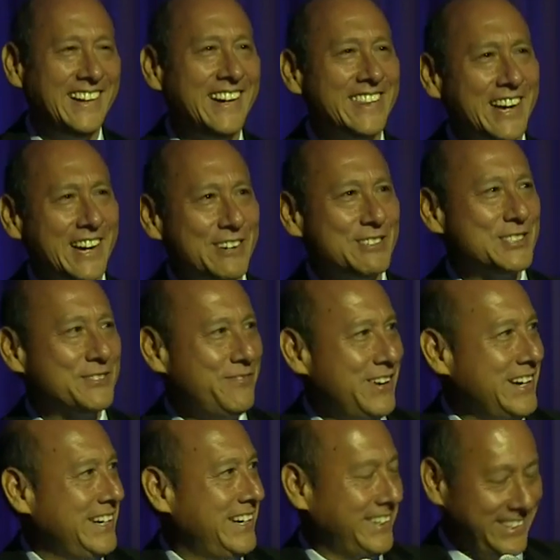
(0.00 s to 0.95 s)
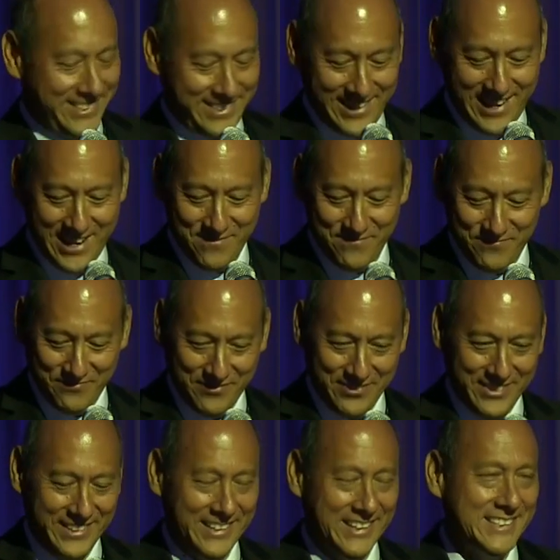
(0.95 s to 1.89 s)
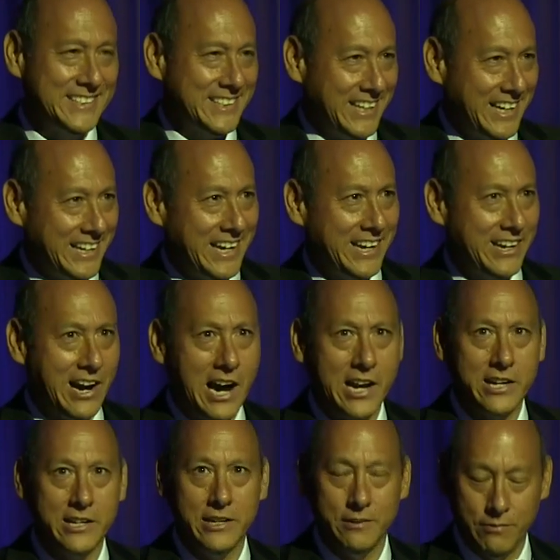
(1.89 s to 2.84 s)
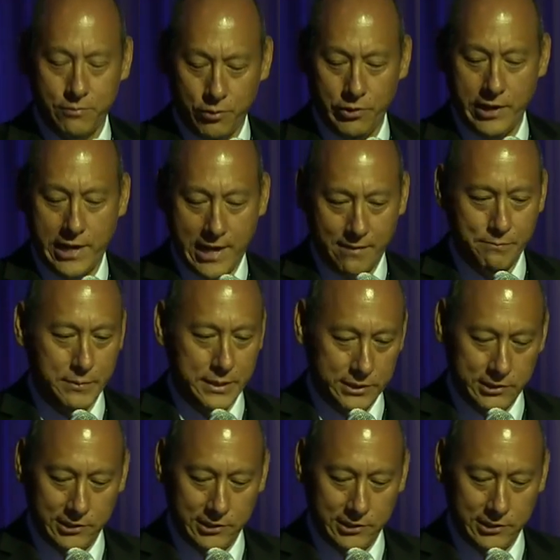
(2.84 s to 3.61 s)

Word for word: I thought it was funny at the time until I got audited four and a half